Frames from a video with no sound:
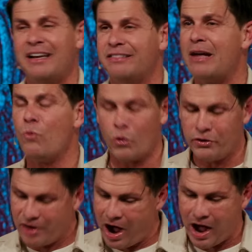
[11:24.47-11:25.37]
they were
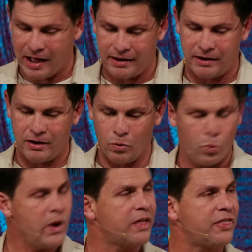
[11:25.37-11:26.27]
not
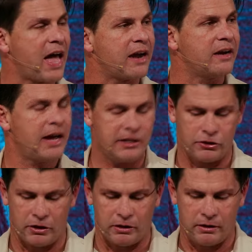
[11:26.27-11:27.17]
with
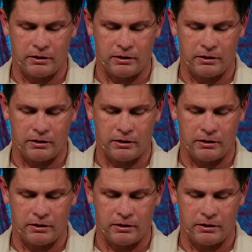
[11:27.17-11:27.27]
Adonijah.